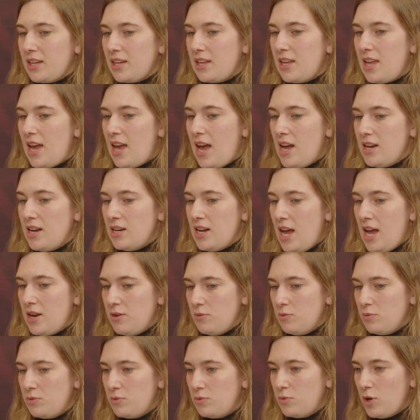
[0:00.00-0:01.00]

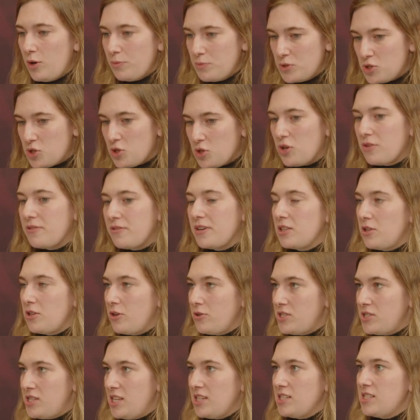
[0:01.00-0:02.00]
and observing
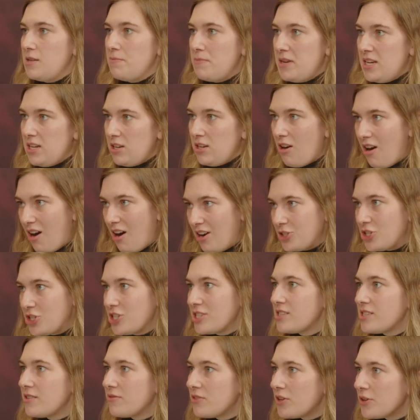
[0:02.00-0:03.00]
those things and being
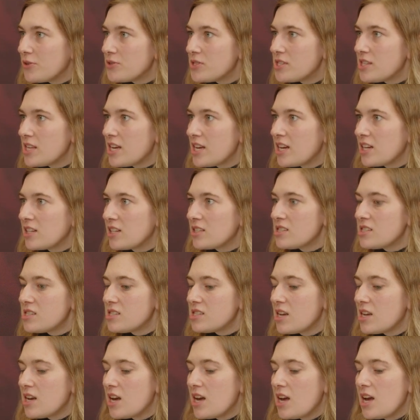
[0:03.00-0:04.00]
conscious of those things
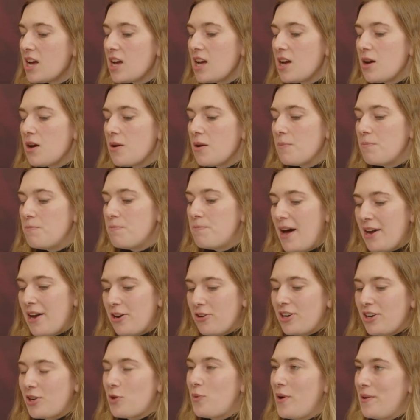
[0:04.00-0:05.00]

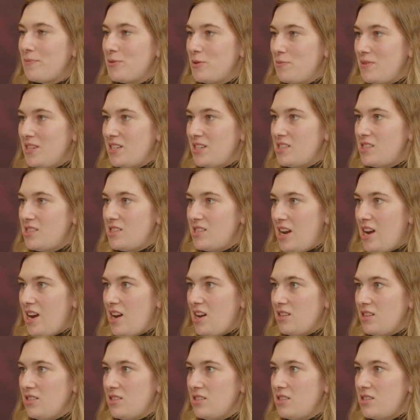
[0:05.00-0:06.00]
better equipped me to
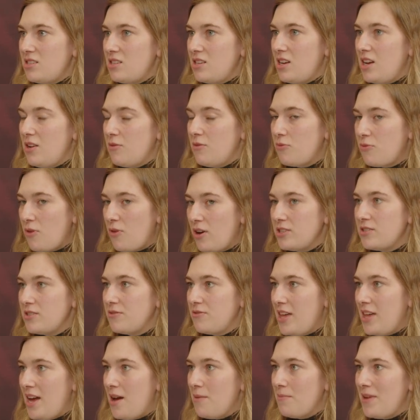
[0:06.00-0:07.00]
stand in front of
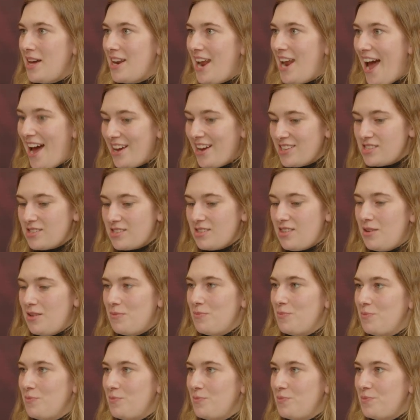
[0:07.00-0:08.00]
them and ask
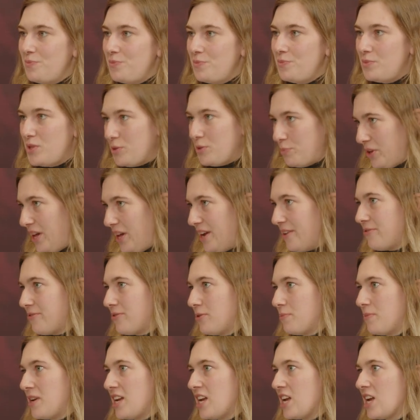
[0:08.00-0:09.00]
them to play for
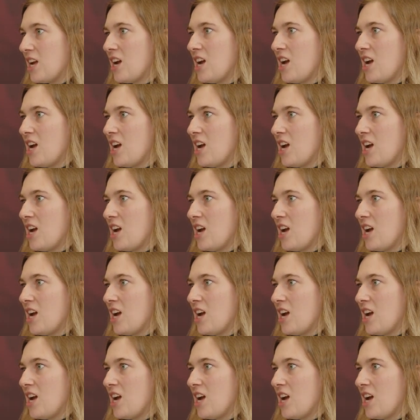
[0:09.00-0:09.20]
me.